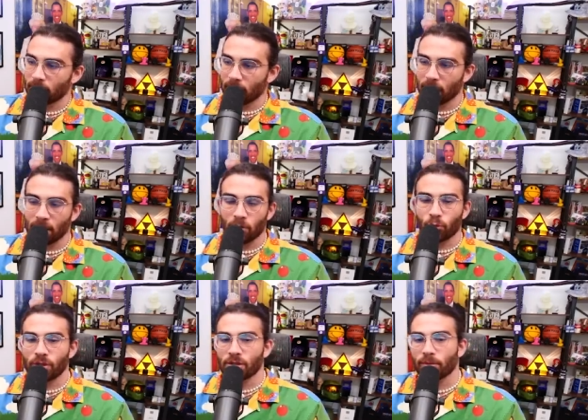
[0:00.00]
uh, a
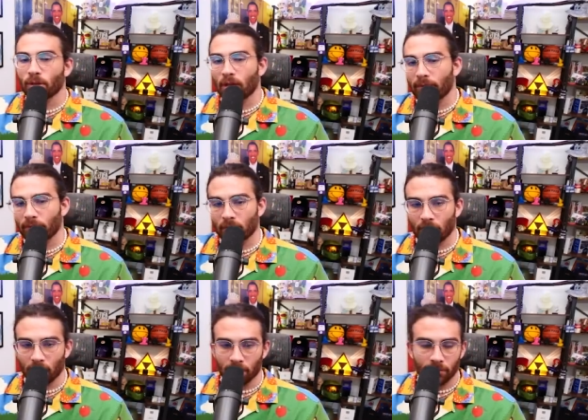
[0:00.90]
reasonable level
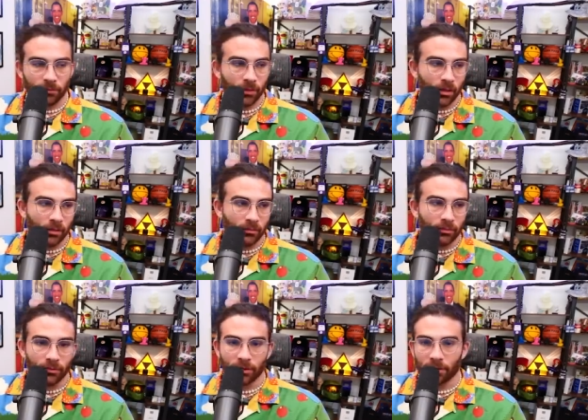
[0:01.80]
of
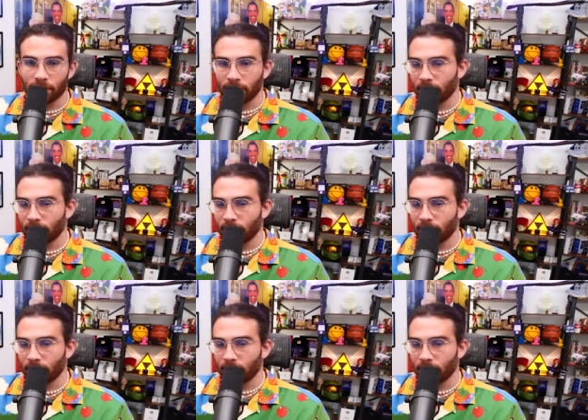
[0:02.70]
of uh,